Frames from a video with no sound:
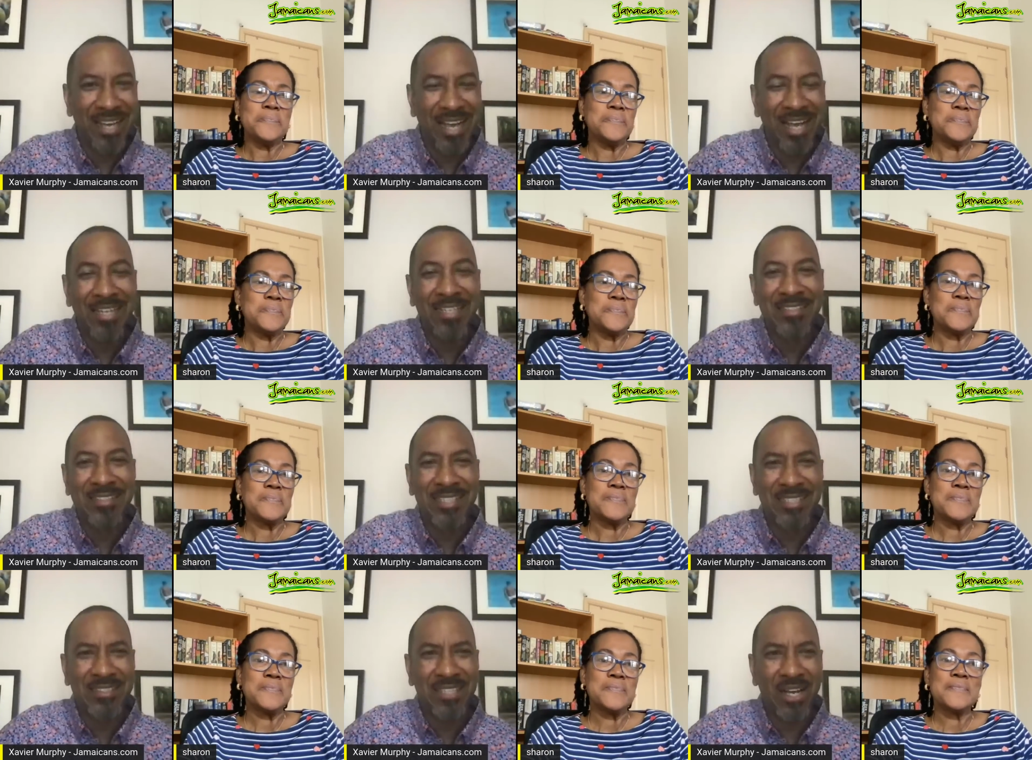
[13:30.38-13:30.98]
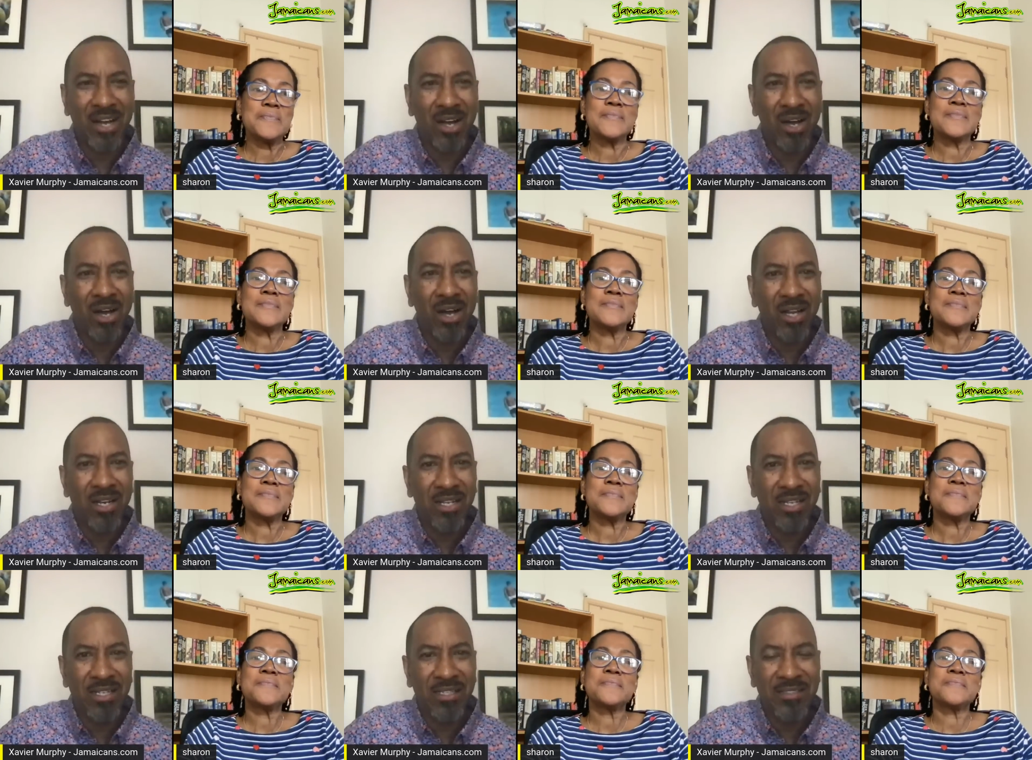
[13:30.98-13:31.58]
Speaker 1: And is it a
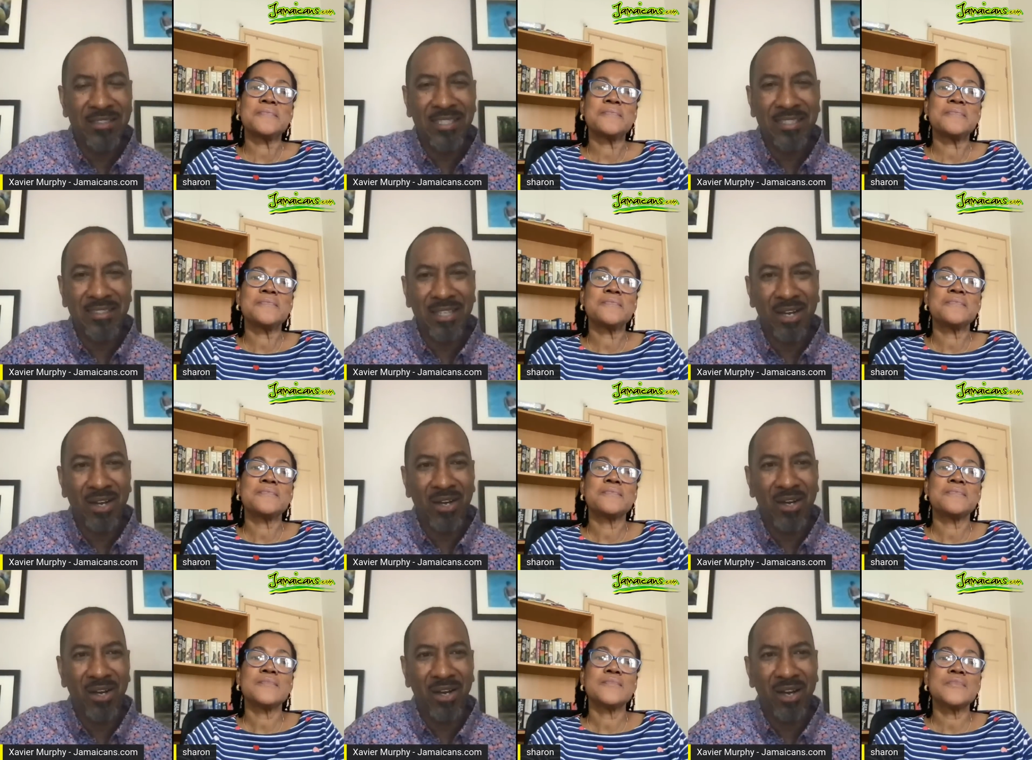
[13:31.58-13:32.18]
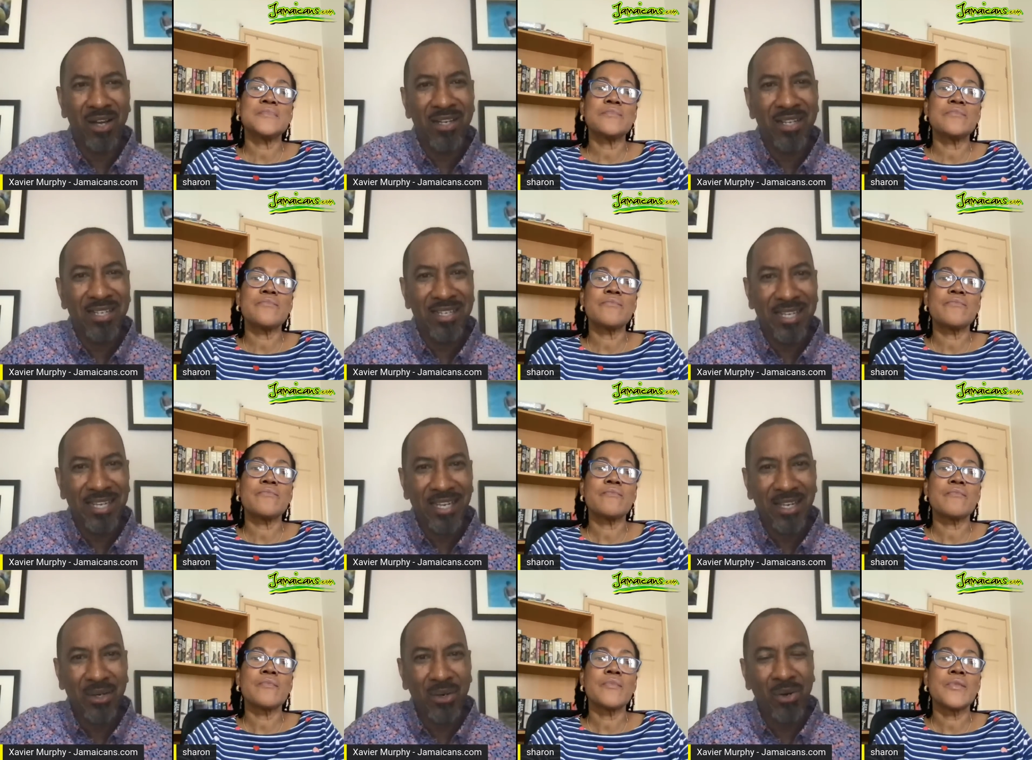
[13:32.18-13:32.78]

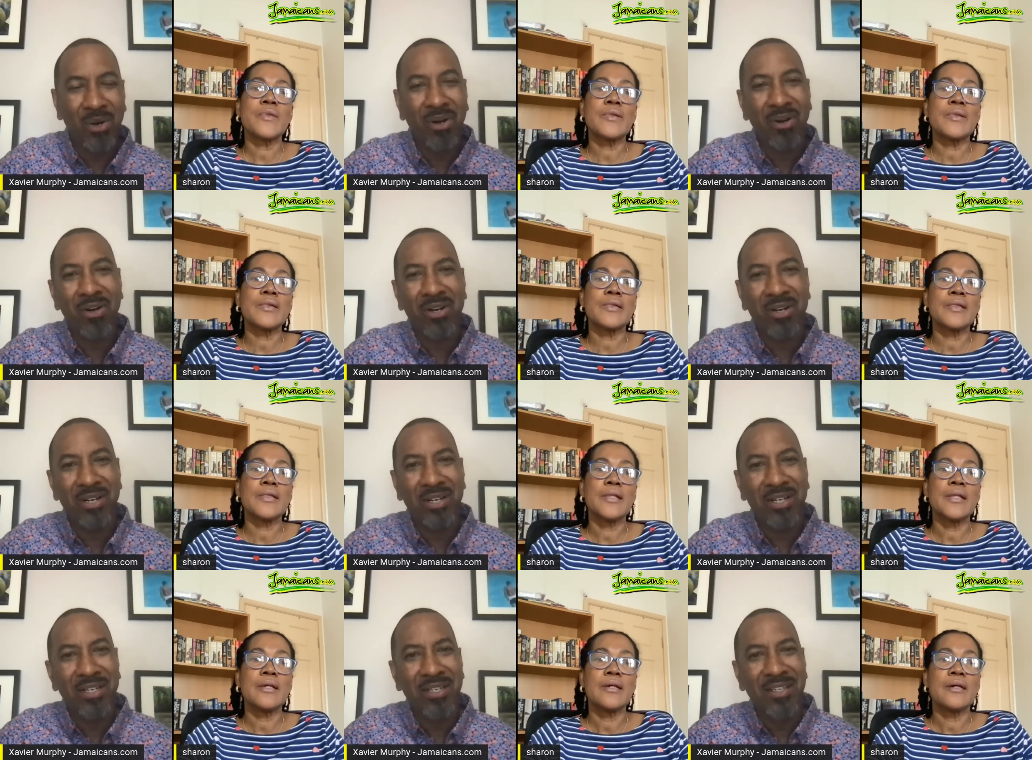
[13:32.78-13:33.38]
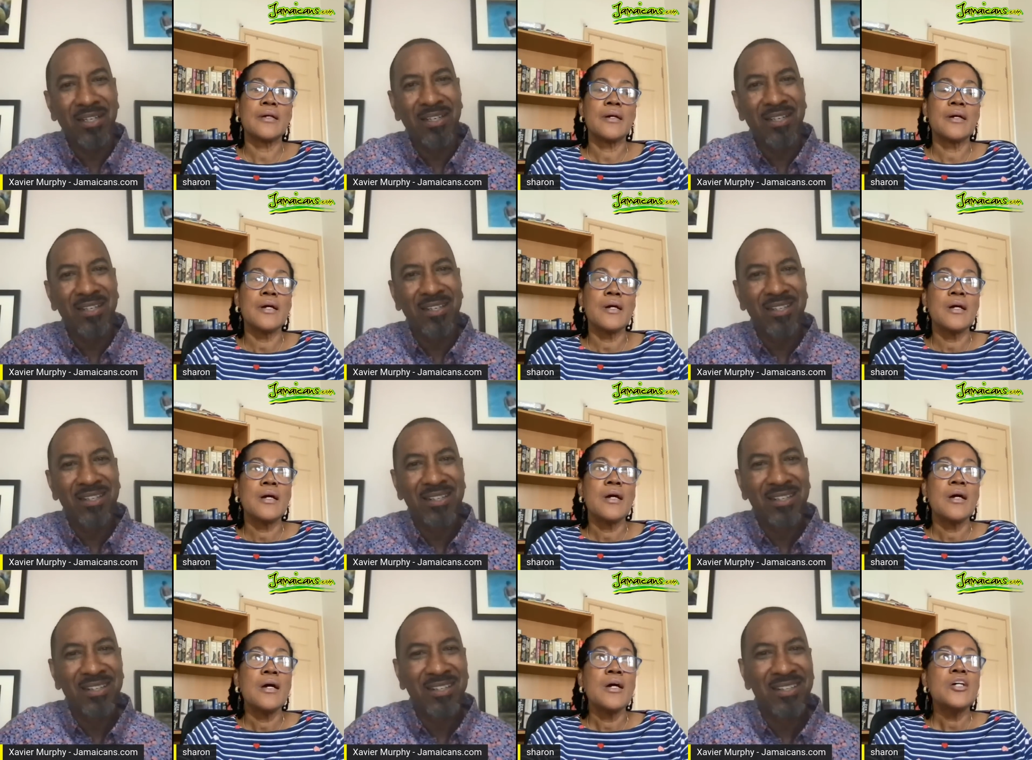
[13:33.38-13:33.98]
holiday or?
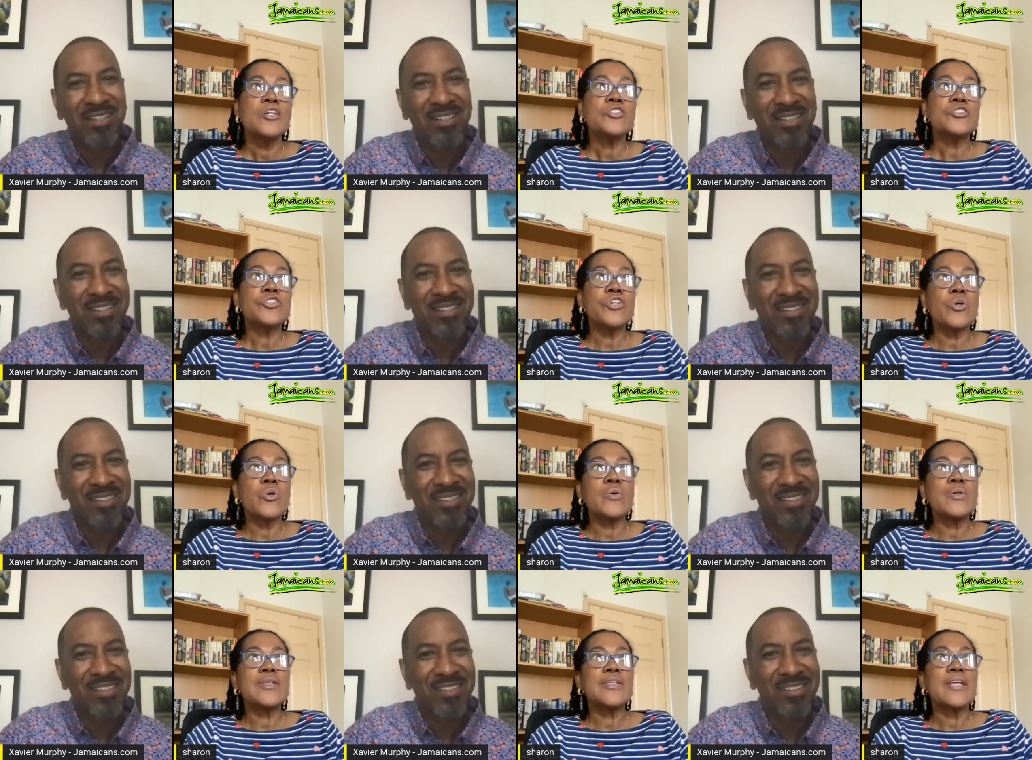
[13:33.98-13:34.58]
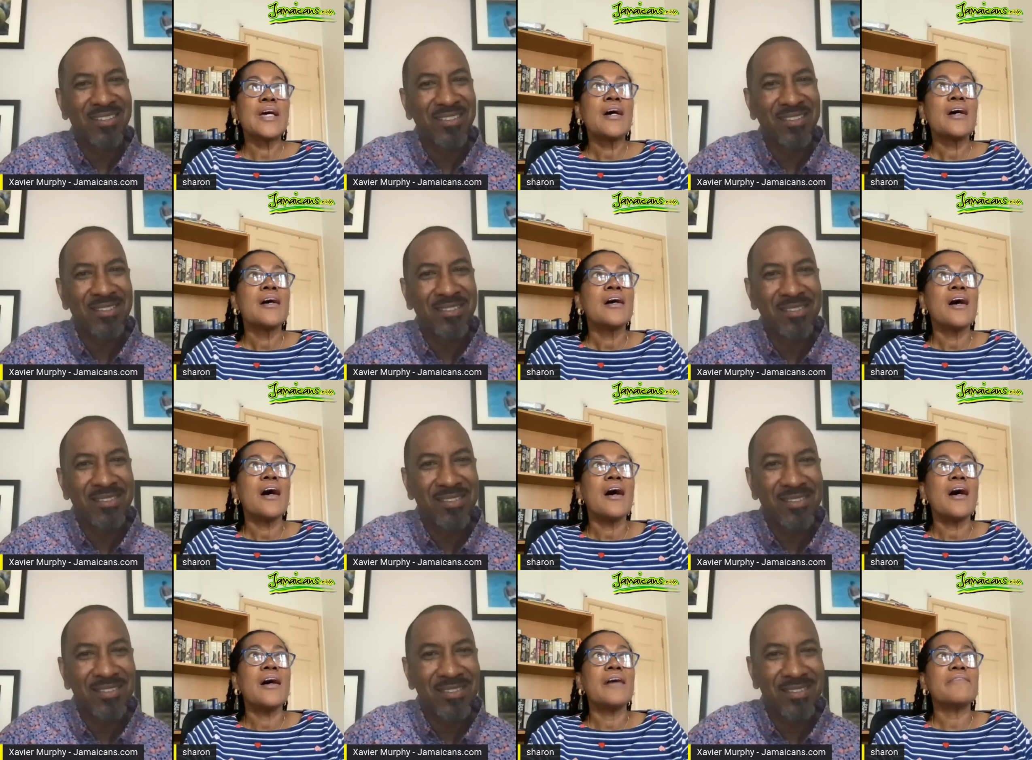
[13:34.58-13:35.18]
Speaker 2: So
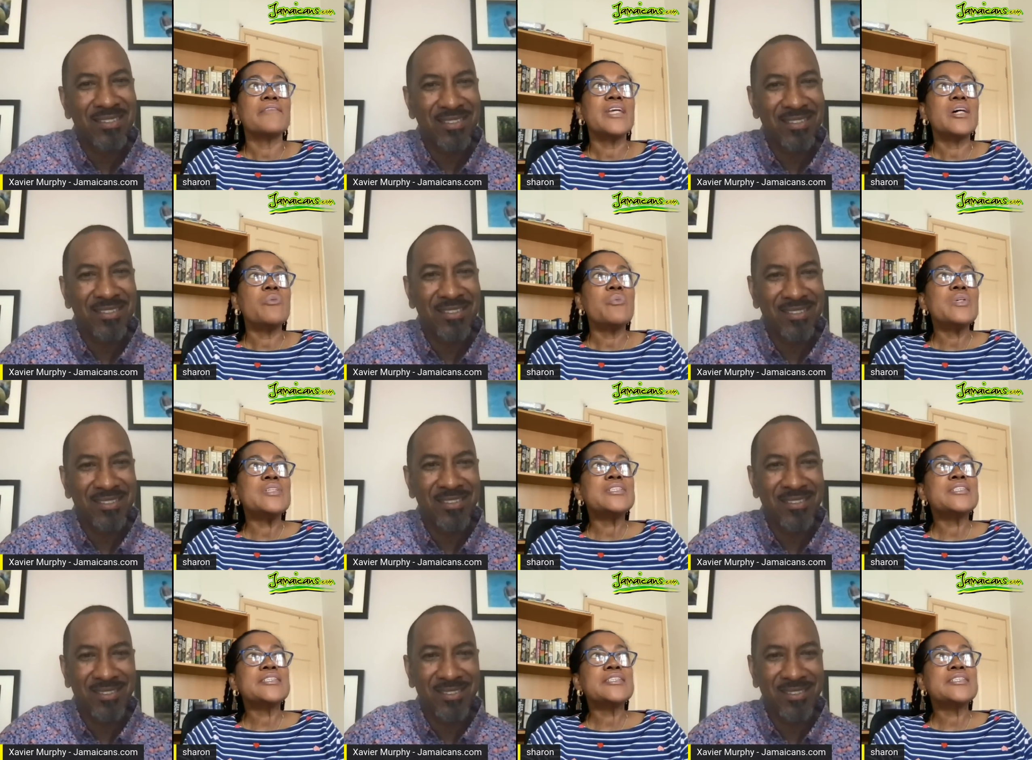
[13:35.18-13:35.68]
they will